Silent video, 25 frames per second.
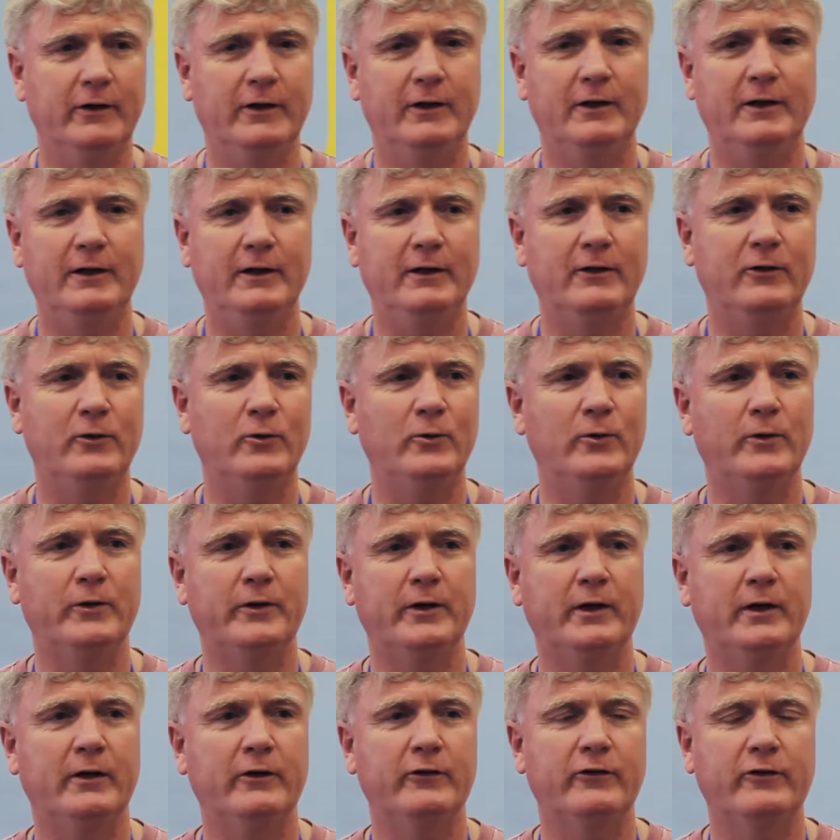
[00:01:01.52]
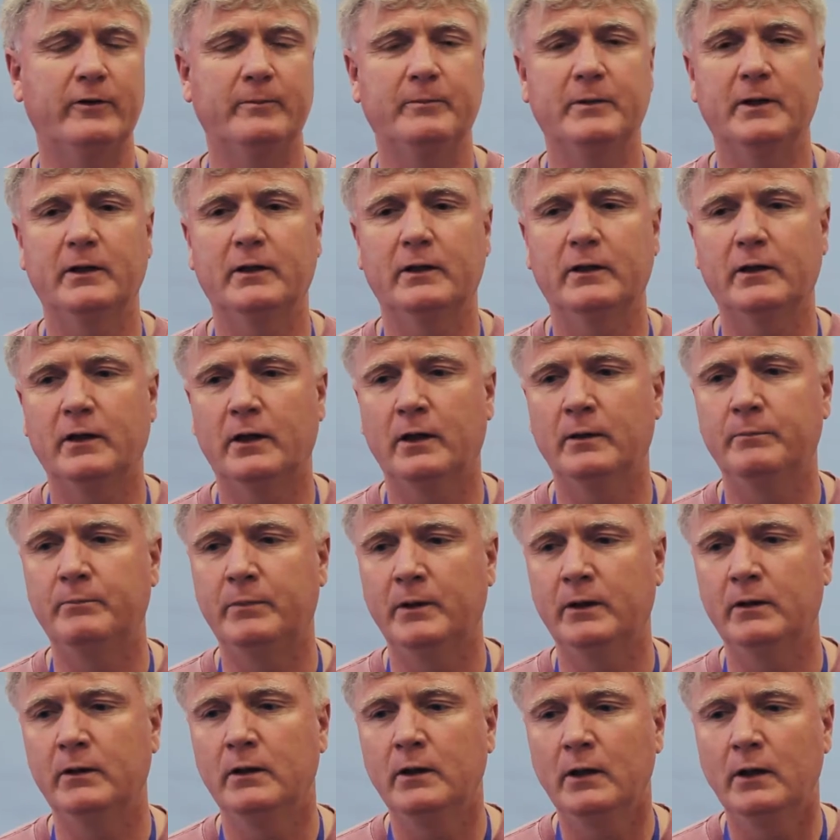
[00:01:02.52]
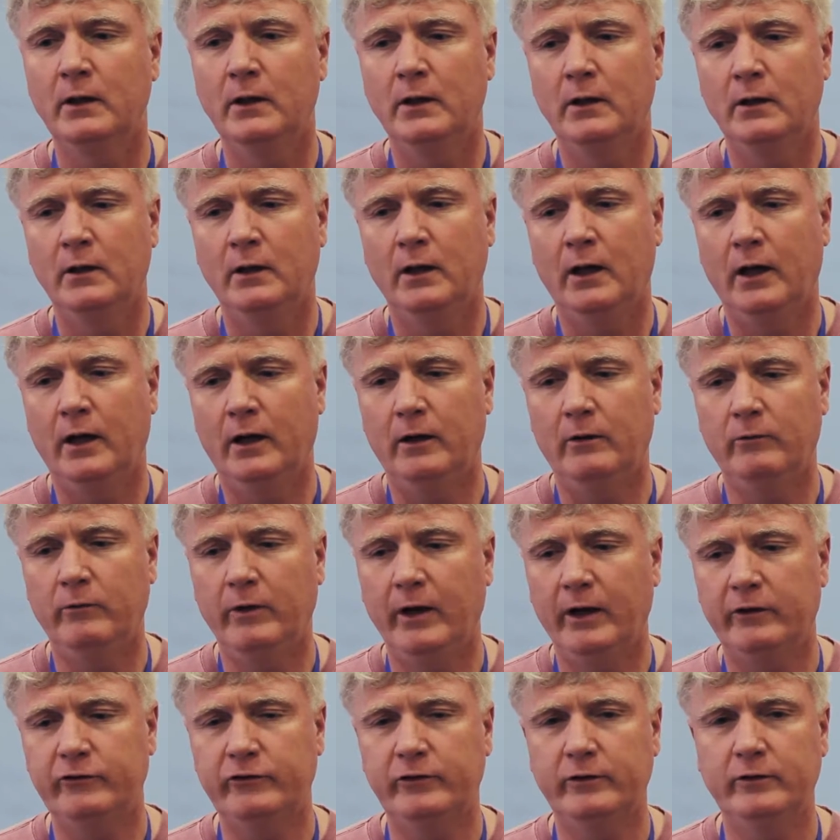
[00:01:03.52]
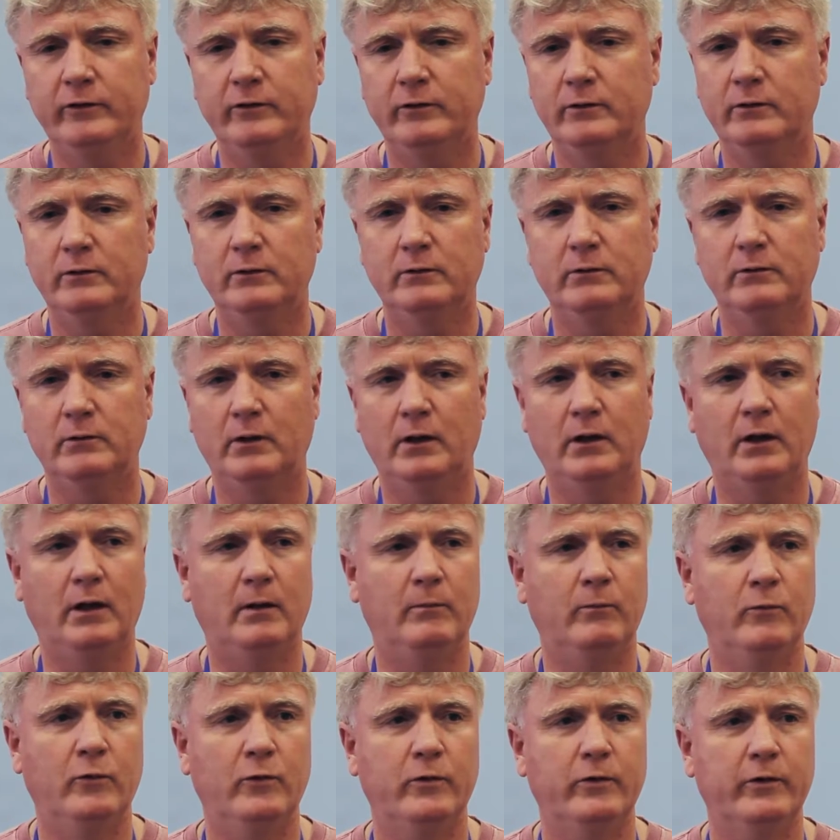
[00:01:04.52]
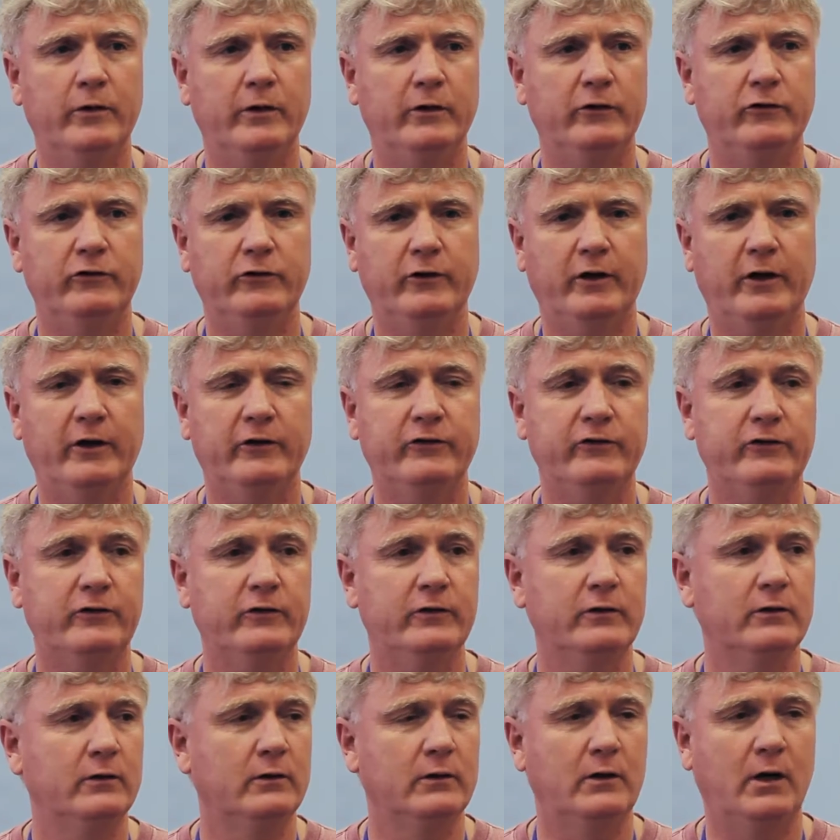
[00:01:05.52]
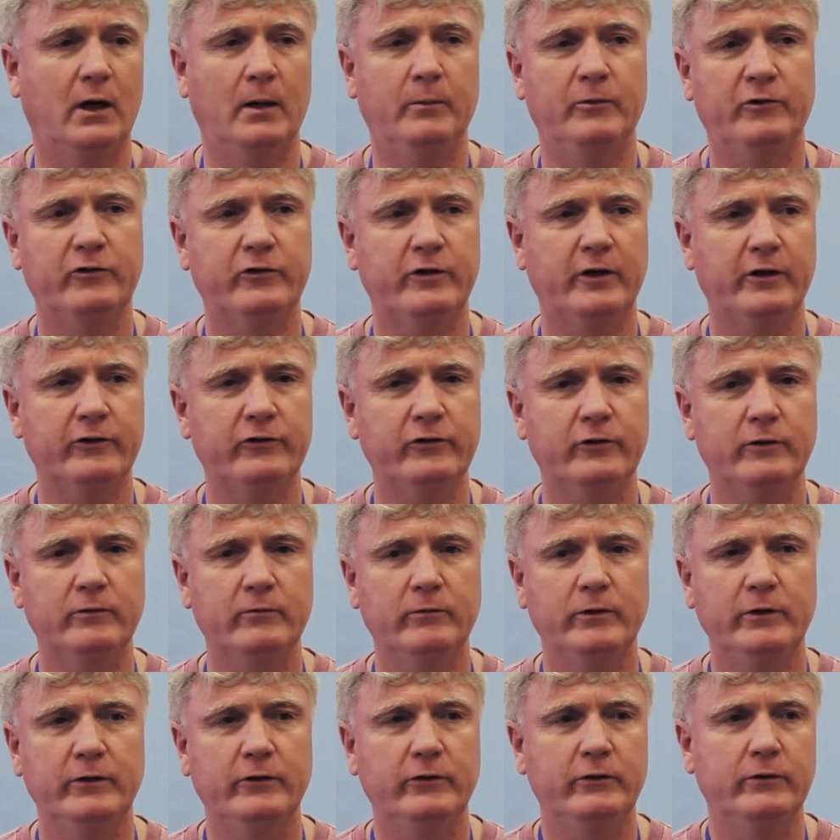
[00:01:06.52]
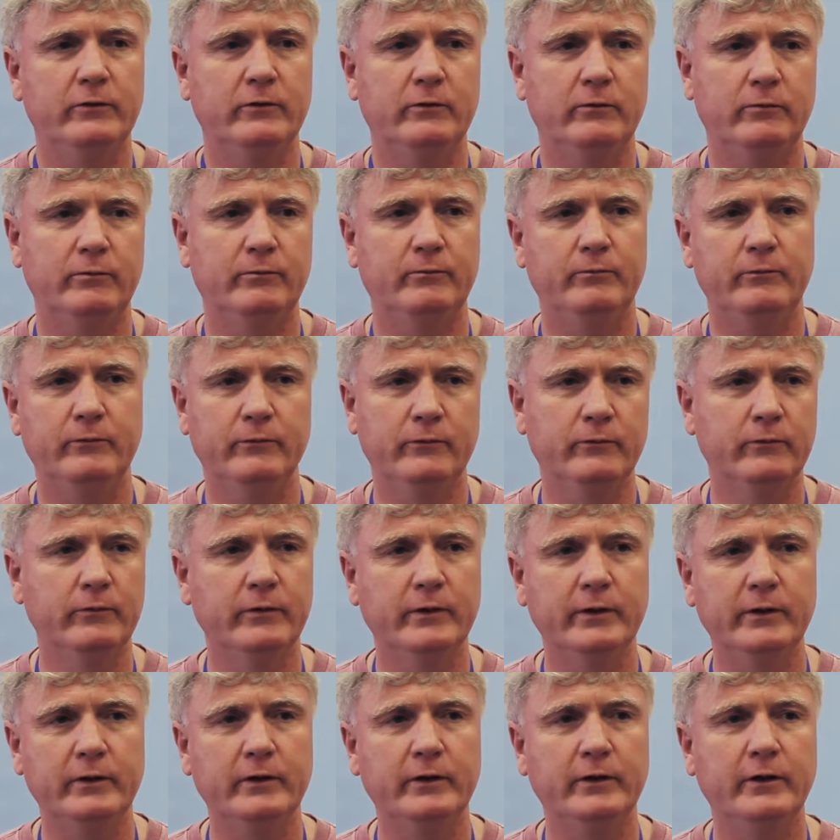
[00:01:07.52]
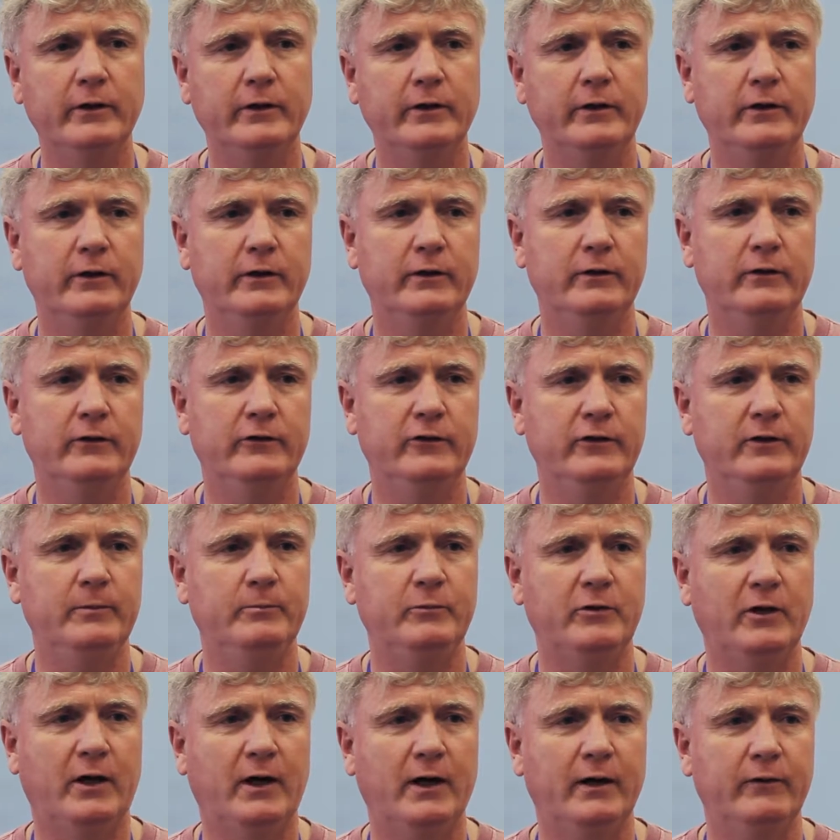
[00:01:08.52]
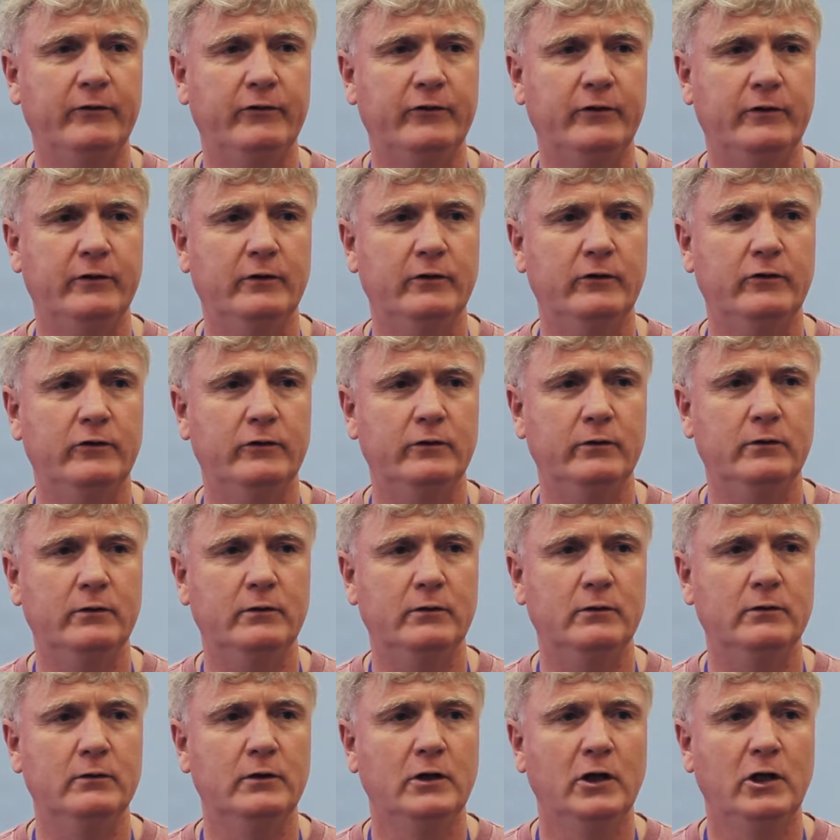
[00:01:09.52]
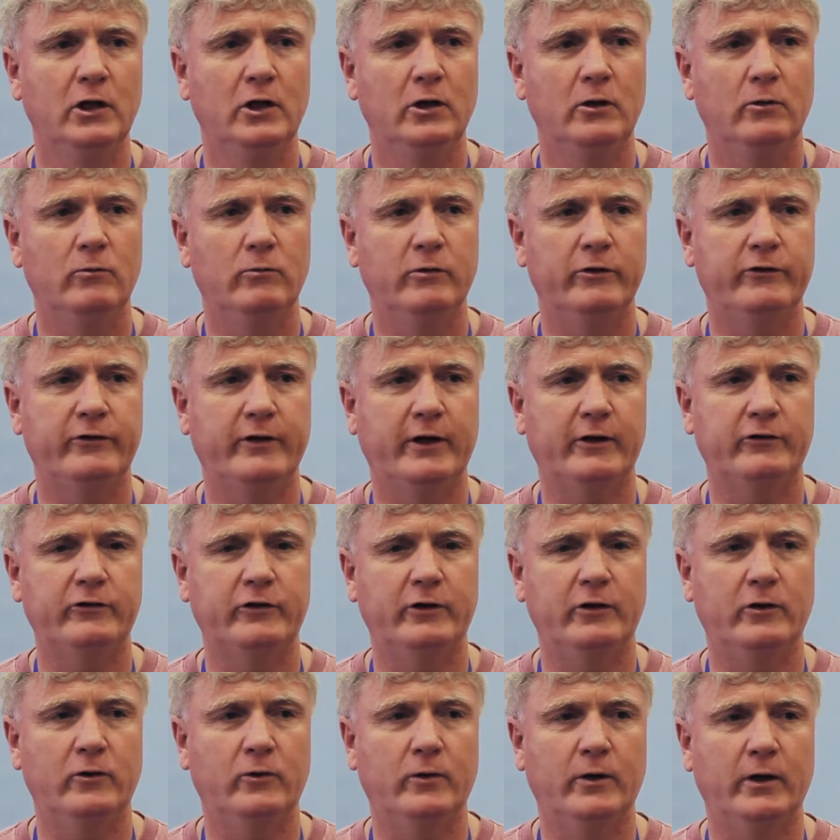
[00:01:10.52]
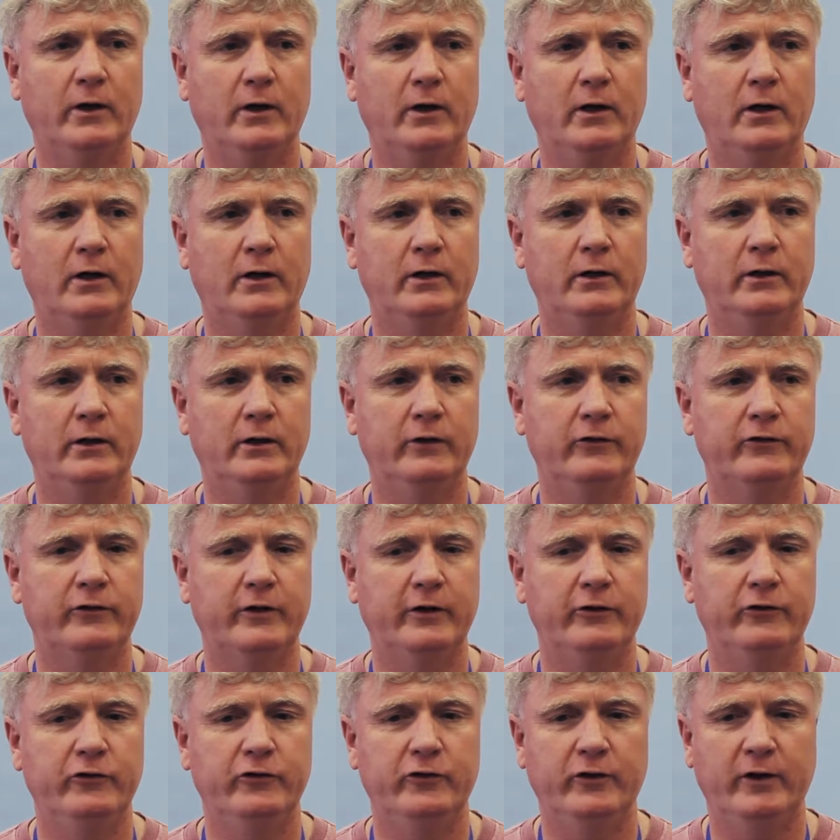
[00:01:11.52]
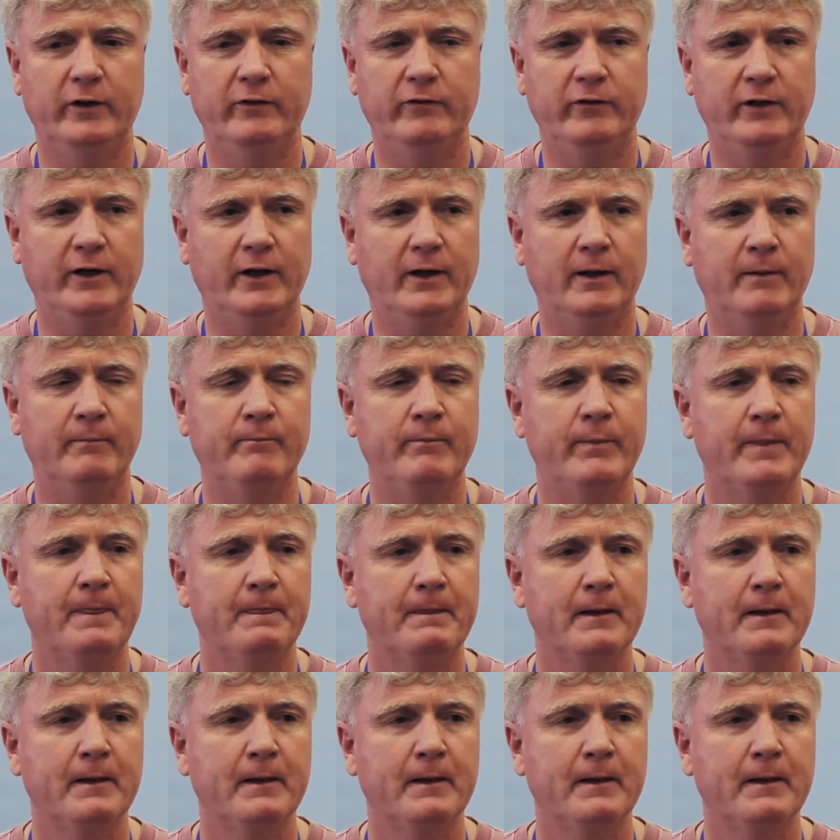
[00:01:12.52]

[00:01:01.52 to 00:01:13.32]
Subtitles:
geeky, cool thing or something like that. But we actually do a lot more than just garbage collection. We do really deep dives into what's actually going on inside your JVM.